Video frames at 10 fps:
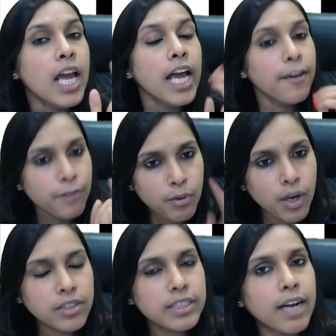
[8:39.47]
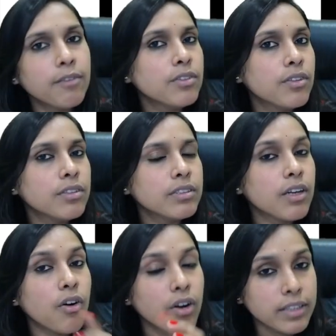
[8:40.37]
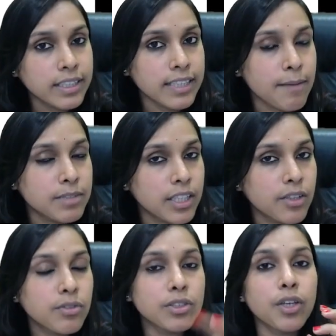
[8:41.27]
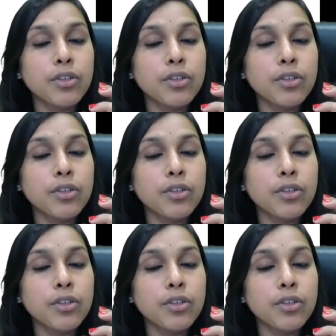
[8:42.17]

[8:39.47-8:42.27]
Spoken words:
If you want to download all these MCQs,